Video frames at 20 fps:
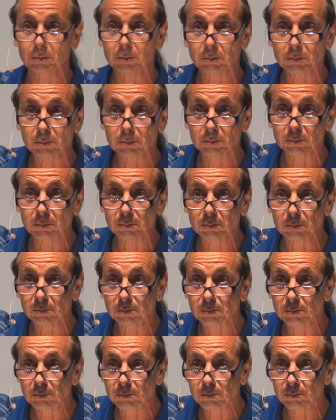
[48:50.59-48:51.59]

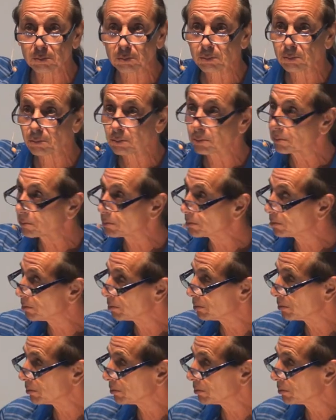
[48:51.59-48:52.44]
Nobody speaks.